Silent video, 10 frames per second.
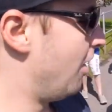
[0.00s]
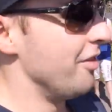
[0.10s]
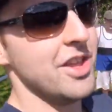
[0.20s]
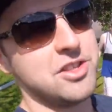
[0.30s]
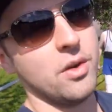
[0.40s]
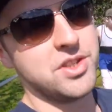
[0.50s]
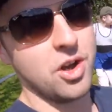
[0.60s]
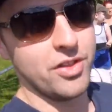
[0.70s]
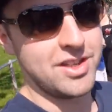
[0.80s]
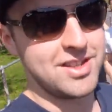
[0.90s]
This has obviously
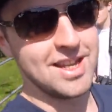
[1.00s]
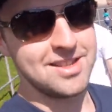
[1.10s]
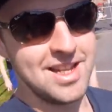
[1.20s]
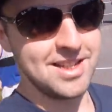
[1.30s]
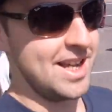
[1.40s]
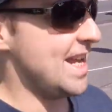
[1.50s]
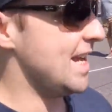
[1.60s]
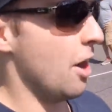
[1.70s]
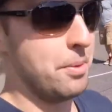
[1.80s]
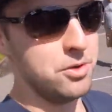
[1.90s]
got the 6-litre
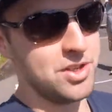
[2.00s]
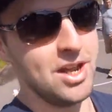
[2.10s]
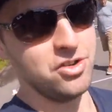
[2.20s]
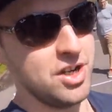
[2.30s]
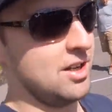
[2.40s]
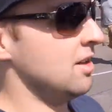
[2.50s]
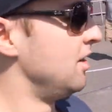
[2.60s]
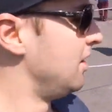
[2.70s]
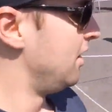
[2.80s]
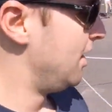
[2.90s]
EcoBoost engine,
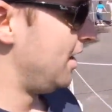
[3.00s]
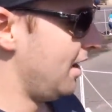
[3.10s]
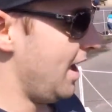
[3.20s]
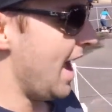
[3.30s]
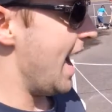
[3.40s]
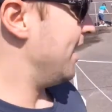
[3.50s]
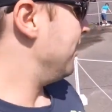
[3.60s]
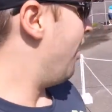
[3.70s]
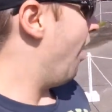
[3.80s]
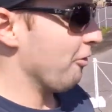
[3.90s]
and
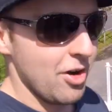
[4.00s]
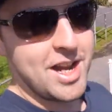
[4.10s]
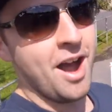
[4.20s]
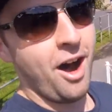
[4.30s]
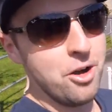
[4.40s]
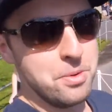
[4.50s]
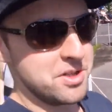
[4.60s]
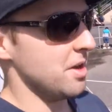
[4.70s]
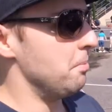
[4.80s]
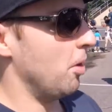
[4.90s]
I really hope at
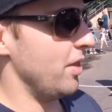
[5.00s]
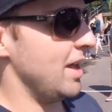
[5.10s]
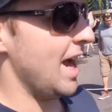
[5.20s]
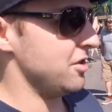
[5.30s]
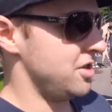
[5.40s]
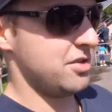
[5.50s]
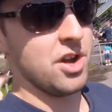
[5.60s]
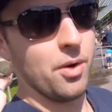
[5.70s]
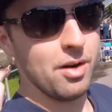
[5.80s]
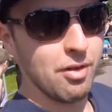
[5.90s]
some point they actually
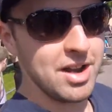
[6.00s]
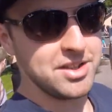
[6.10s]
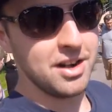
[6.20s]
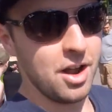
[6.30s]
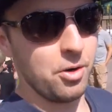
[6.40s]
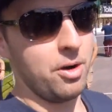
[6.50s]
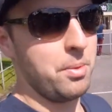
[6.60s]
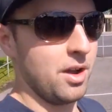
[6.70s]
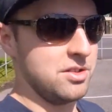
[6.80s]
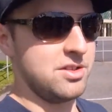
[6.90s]
show it raising and lowering,
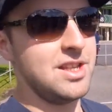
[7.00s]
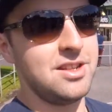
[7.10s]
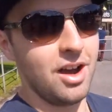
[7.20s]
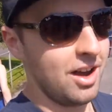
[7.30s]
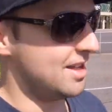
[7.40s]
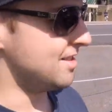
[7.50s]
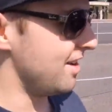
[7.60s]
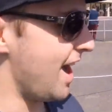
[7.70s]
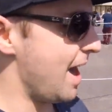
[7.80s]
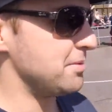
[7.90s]
because this car is
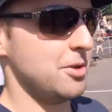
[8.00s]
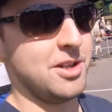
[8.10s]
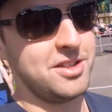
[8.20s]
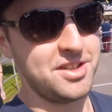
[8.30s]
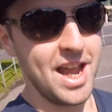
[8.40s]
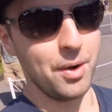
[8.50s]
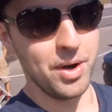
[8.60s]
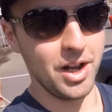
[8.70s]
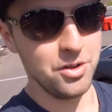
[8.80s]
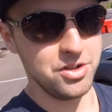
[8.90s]
absolutely sick when it
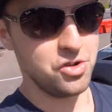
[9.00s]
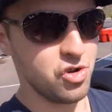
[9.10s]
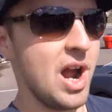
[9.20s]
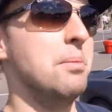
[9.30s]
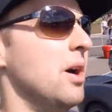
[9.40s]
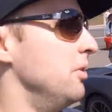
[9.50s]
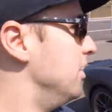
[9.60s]
goes into track mode.